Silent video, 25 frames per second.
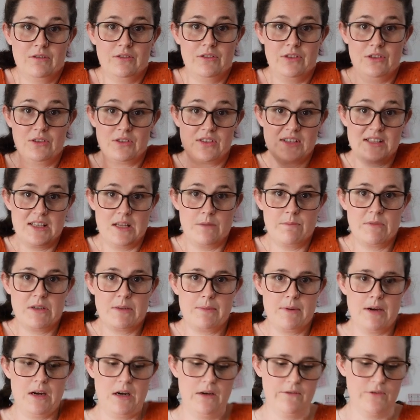your
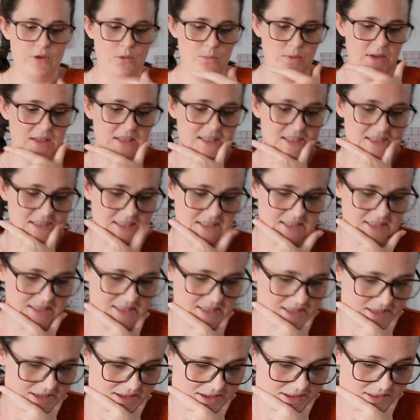slimmest part of your waist
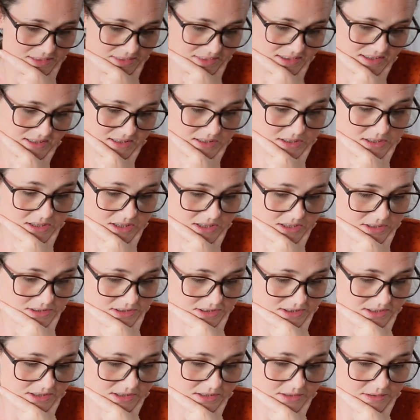is, this
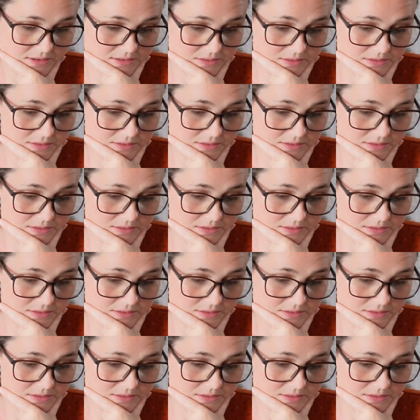cuts